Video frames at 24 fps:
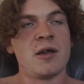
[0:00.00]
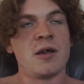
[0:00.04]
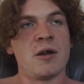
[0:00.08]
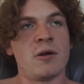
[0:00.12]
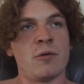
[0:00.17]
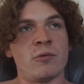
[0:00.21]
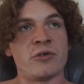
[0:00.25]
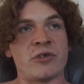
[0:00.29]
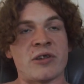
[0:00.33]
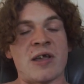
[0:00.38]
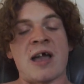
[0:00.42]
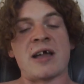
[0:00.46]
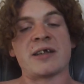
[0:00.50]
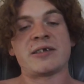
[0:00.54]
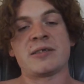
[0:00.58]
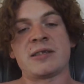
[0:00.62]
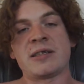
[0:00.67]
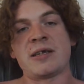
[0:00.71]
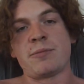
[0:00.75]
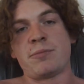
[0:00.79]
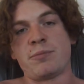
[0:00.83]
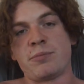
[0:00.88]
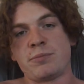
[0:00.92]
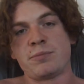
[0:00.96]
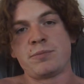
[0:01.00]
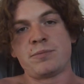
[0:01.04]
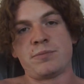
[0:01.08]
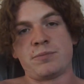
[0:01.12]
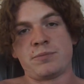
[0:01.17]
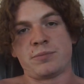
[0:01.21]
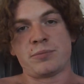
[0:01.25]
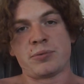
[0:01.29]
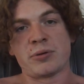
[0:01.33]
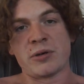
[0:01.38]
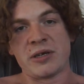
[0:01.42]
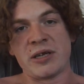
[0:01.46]
was actually
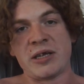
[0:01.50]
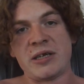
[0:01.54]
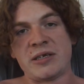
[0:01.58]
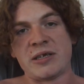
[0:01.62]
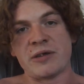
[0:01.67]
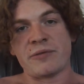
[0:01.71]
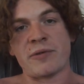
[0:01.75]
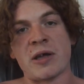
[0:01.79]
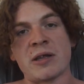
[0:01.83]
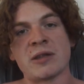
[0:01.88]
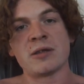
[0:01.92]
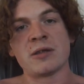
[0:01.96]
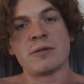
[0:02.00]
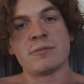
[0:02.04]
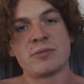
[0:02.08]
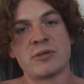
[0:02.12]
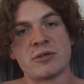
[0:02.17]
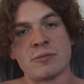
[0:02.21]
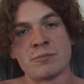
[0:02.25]
pretty developed,